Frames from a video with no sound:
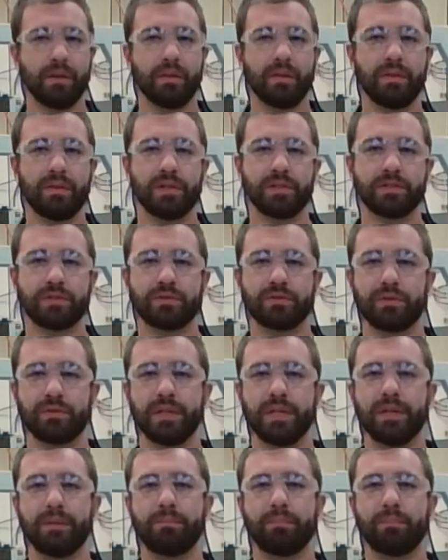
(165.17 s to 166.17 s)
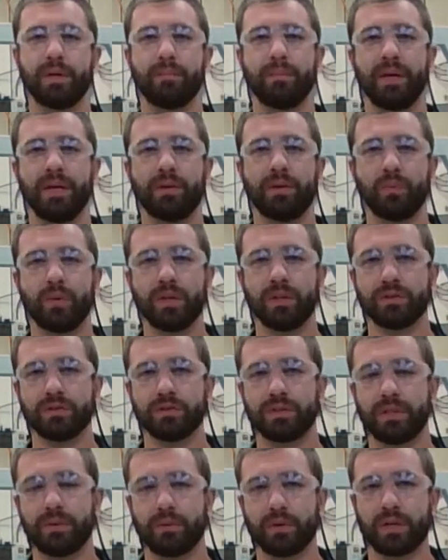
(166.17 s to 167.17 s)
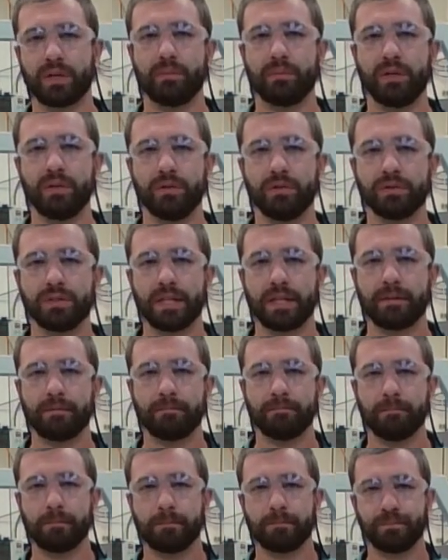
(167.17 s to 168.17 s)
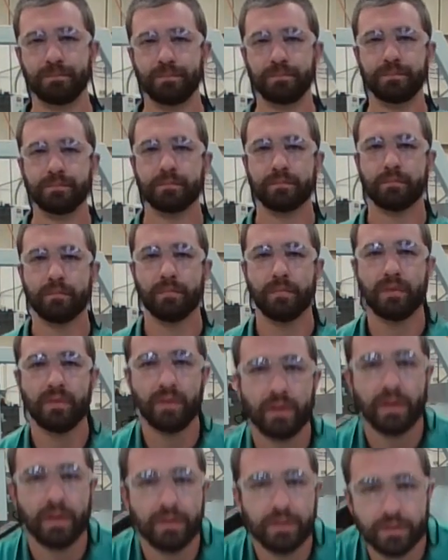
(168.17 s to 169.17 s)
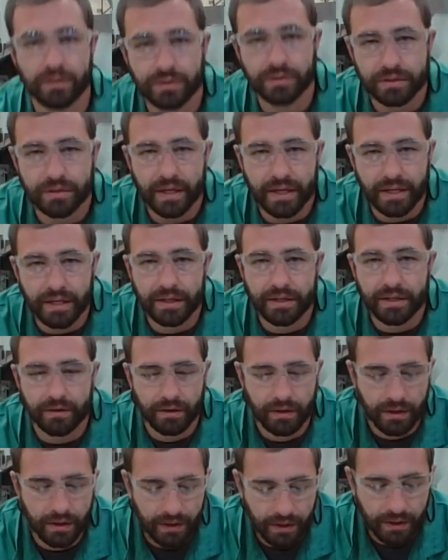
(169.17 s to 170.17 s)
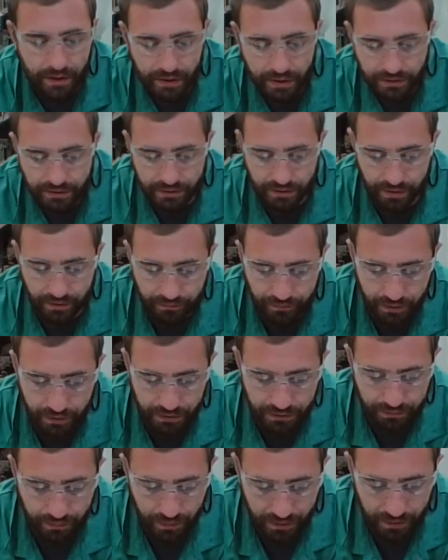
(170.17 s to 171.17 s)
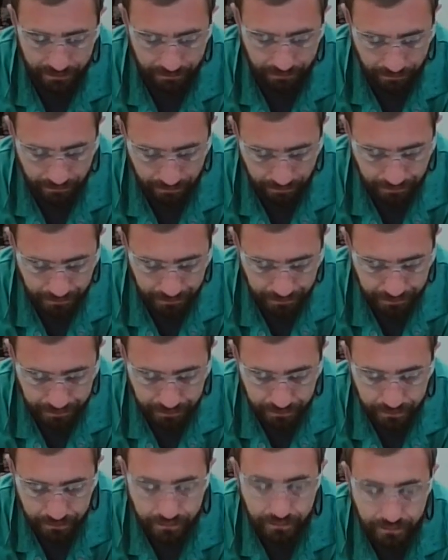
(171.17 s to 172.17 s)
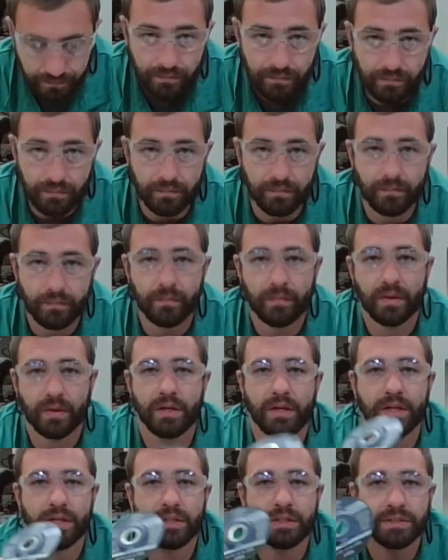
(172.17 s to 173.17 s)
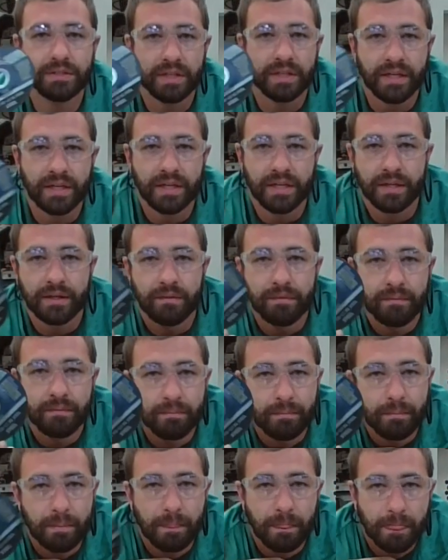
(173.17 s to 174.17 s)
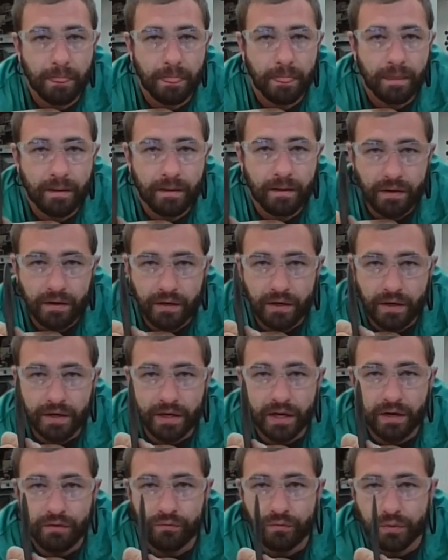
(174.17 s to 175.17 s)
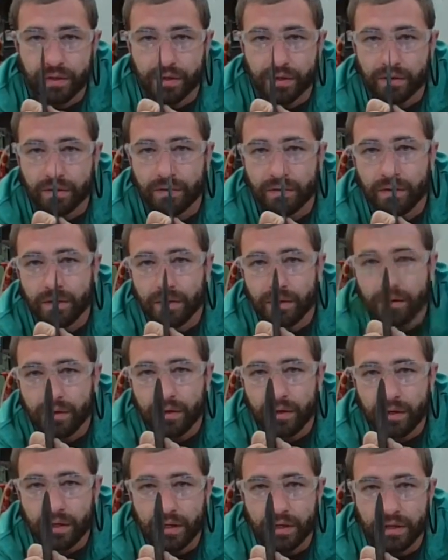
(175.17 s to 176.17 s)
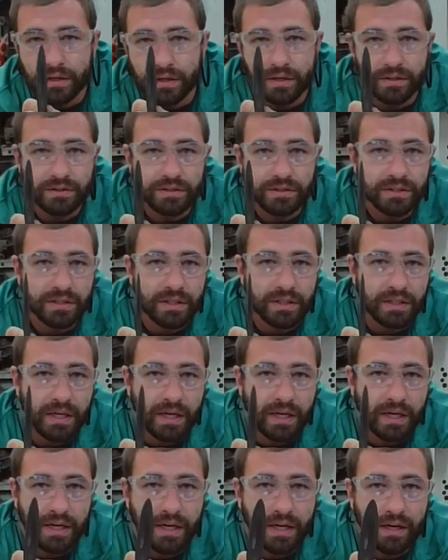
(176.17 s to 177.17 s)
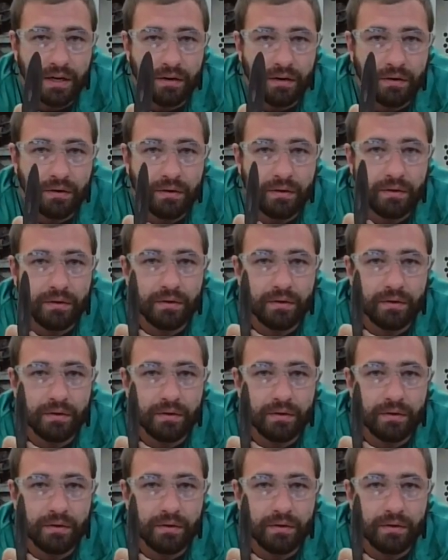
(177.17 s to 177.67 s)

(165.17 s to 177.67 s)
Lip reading: There's three pretty main wheels that we're going to be using, and those are right here. So the first one is a cutoff wheel, and you can see kind of how